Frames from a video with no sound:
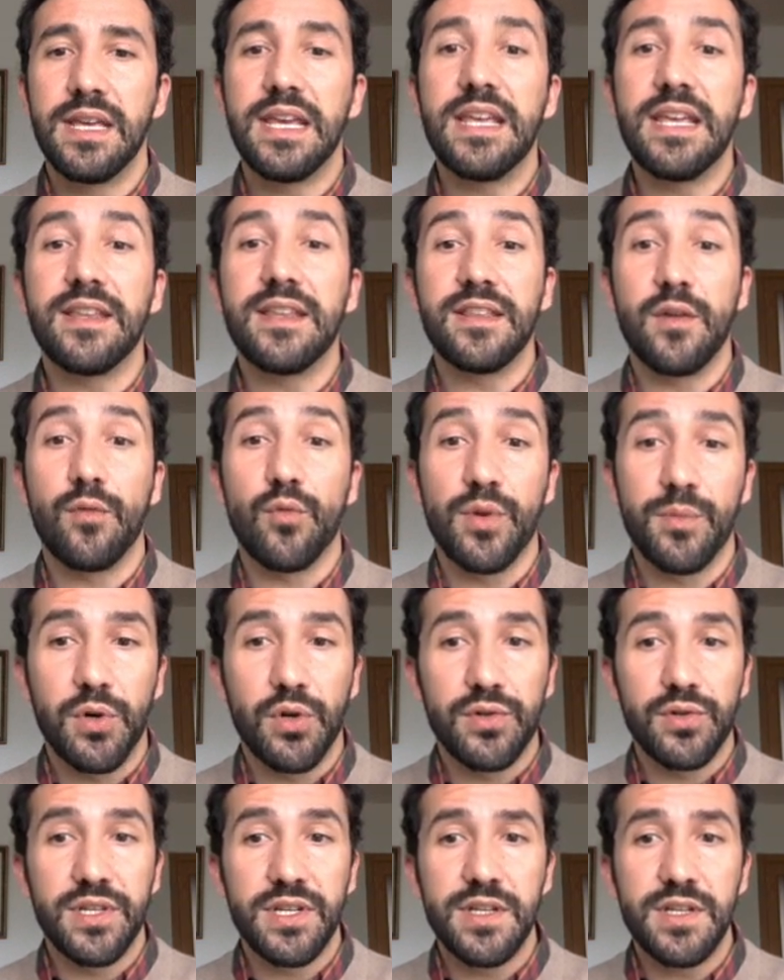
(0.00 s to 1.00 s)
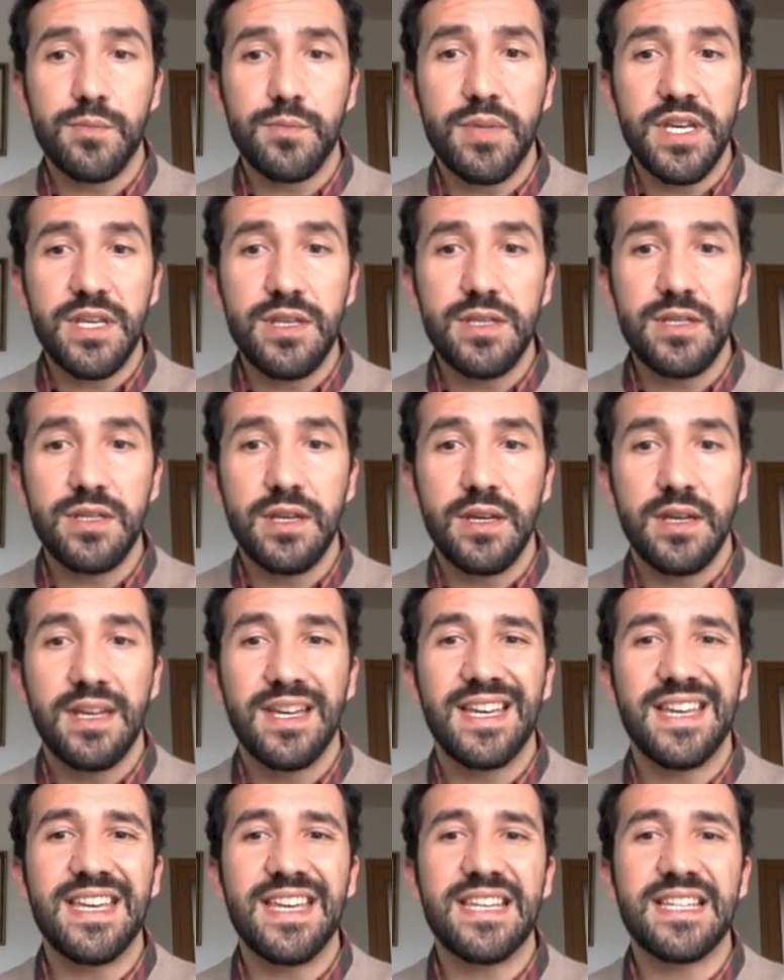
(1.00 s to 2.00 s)
In the reported speech,
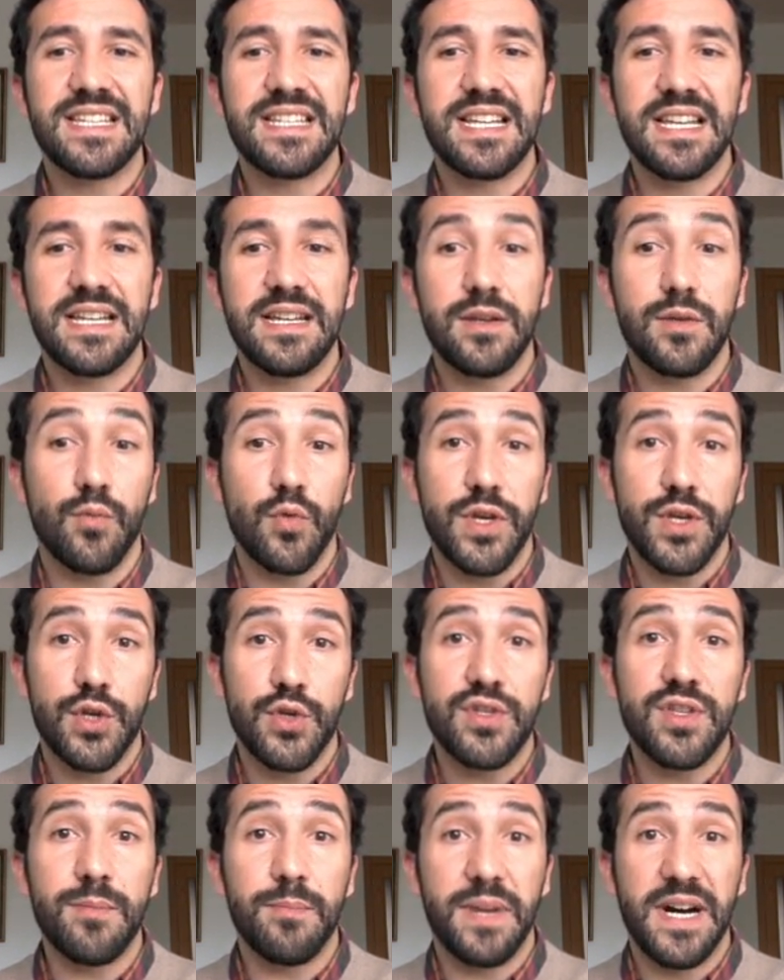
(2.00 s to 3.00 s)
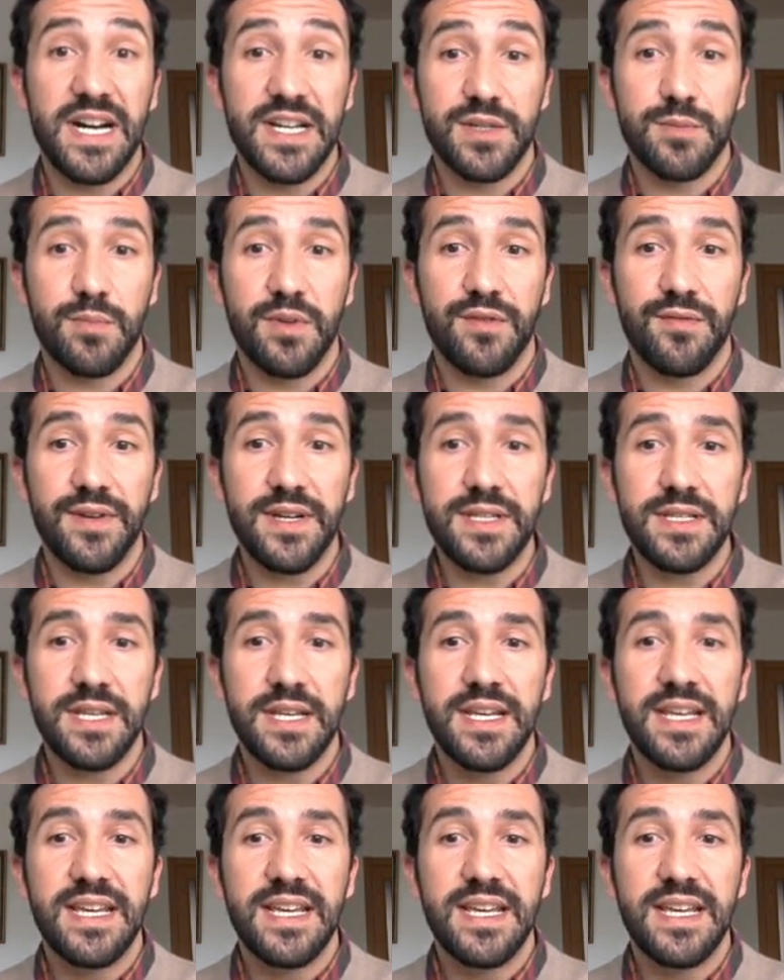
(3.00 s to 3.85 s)
he said, if we use the past perfect,